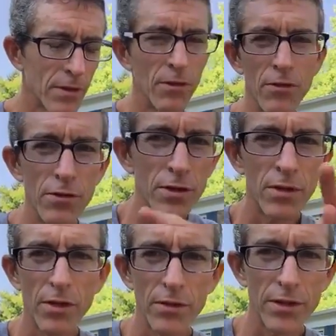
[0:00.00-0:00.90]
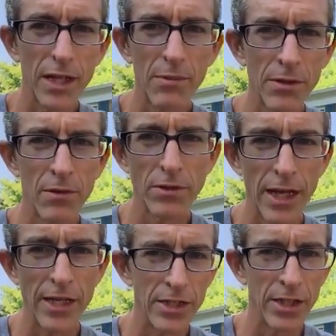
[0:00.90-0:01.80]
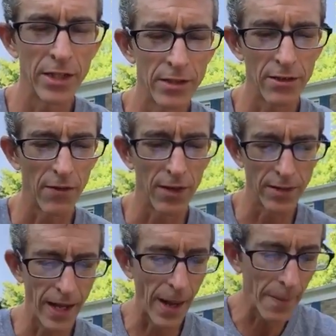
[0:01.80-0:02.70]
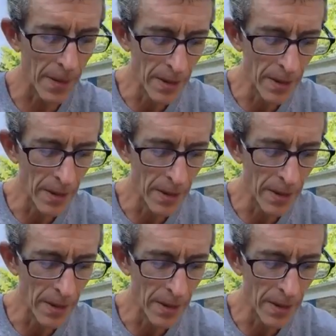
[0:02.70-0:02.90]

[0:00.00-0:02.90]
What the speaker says: using your little sigma notation and stuff like that.